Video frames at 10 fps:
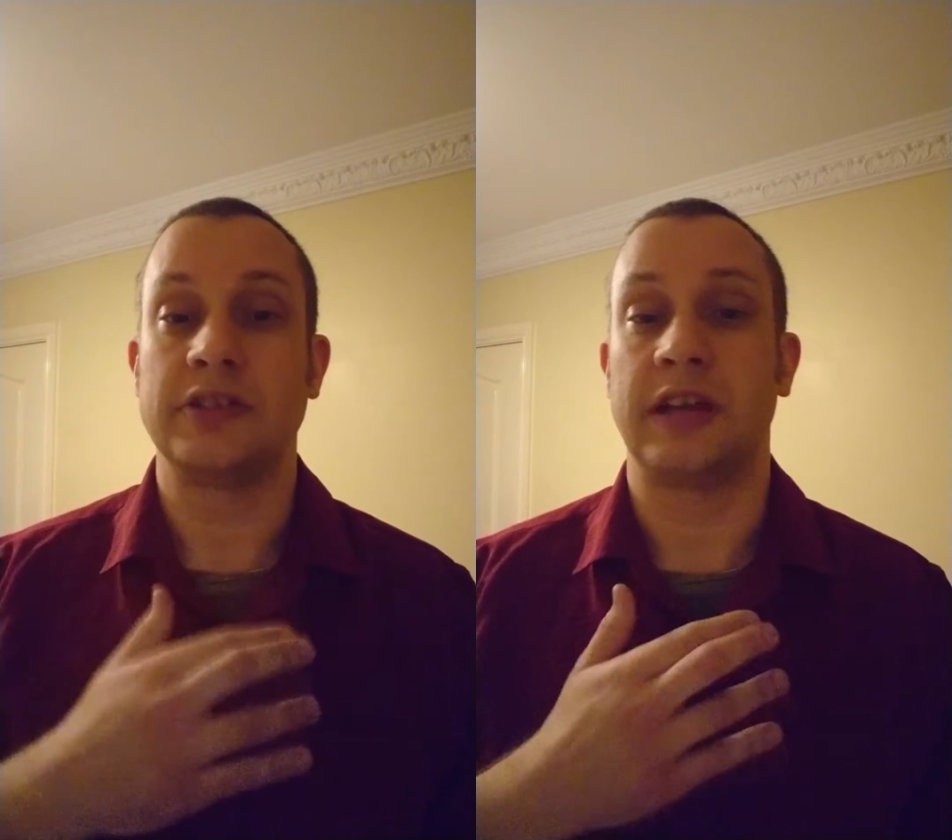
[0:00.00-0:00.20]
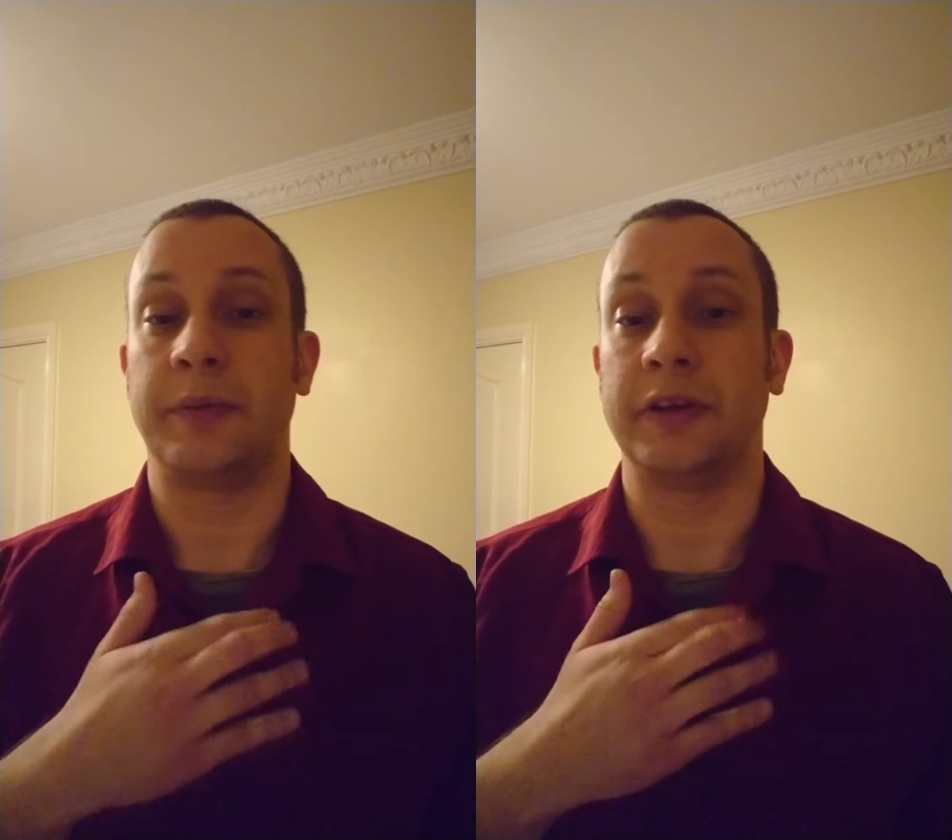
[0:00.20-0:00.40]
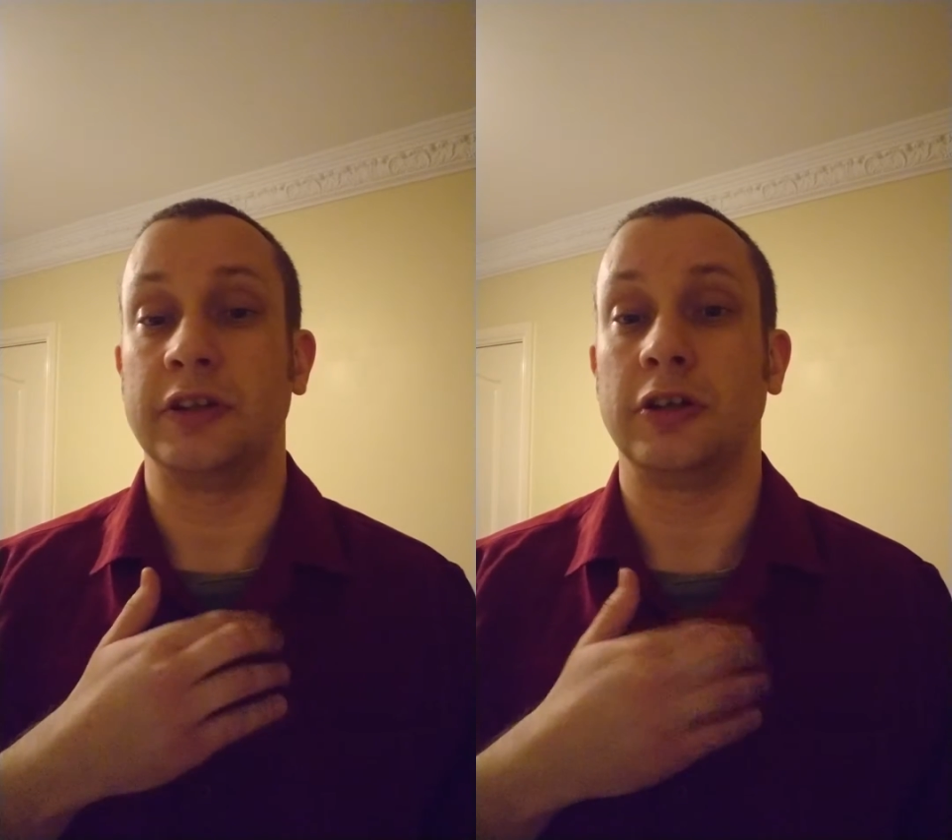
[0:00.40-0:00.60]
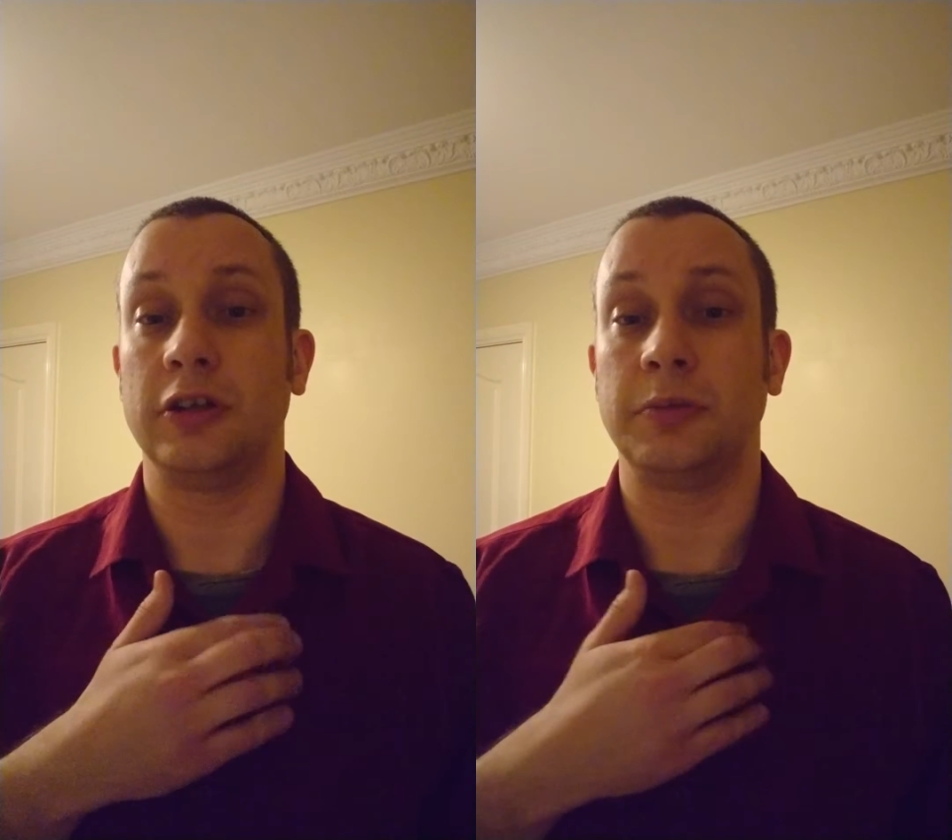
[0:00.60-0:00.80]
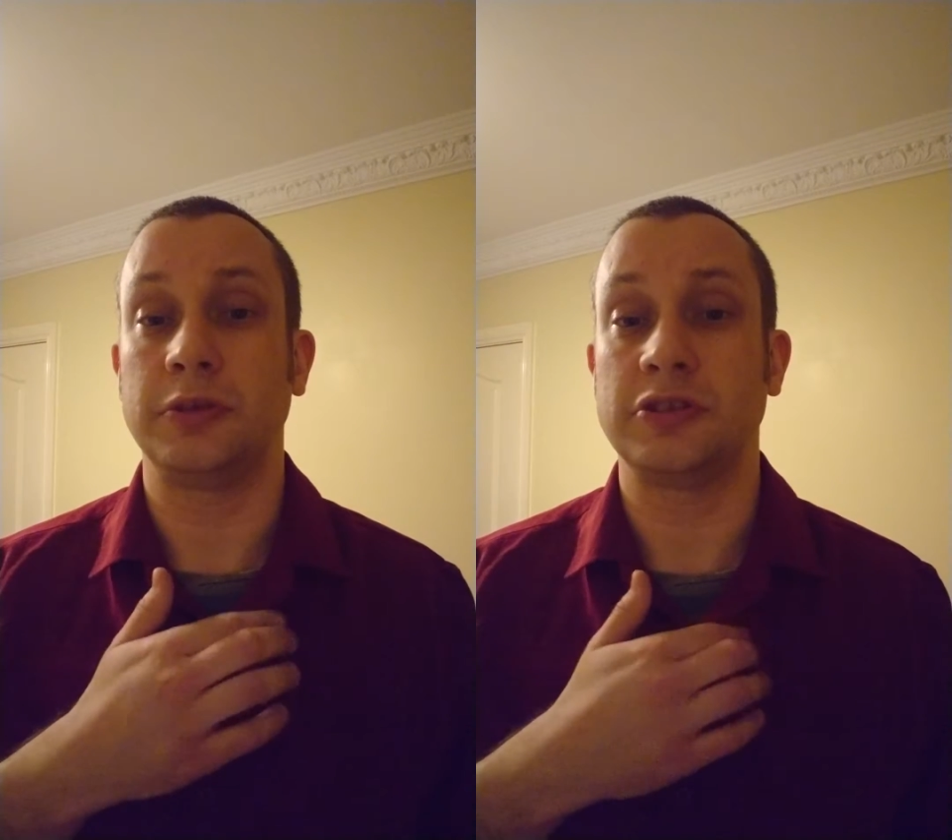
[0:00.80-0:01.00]
Tapping the
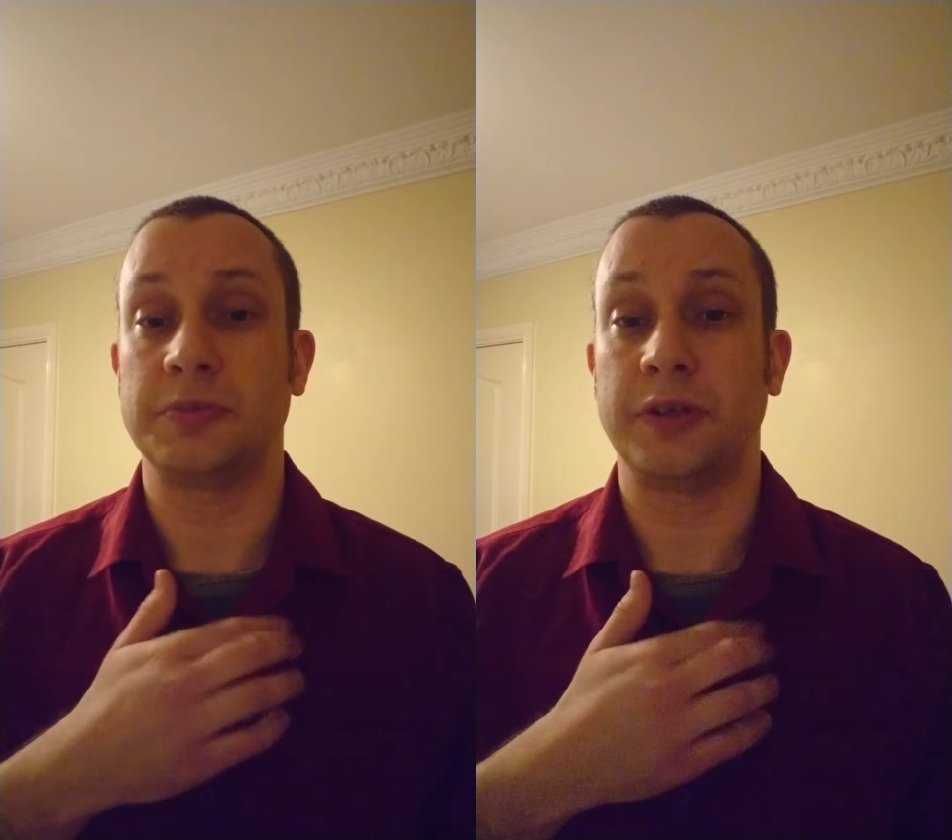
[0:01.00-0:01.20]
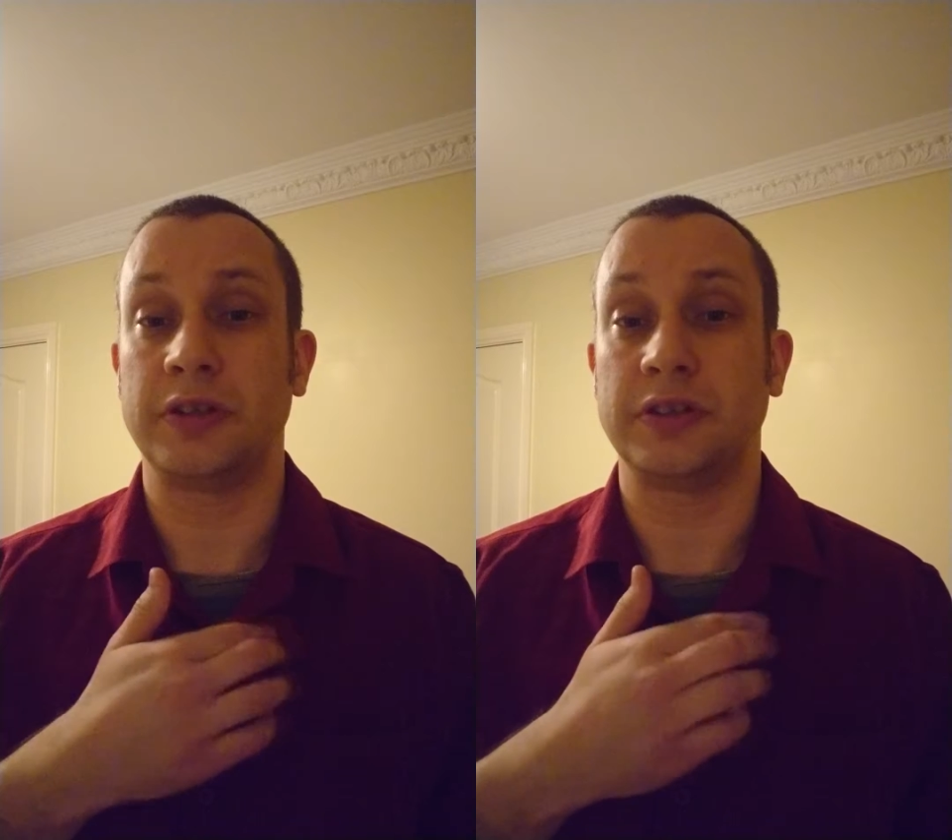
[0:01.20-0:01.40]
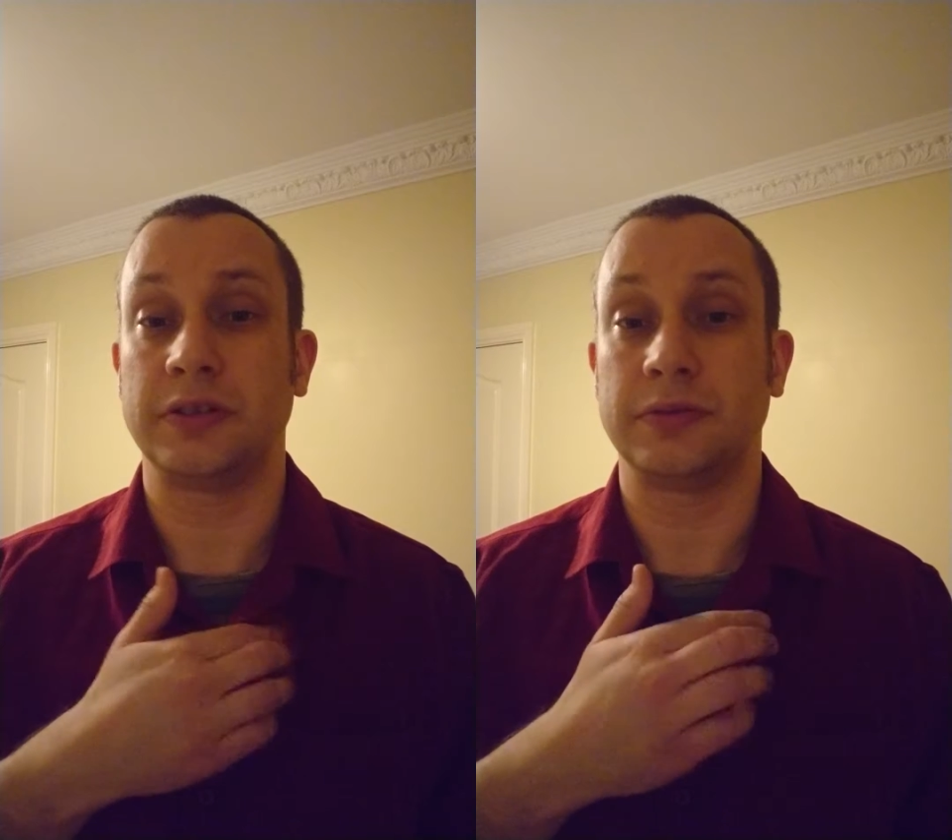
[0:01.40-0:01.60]
collarbone spot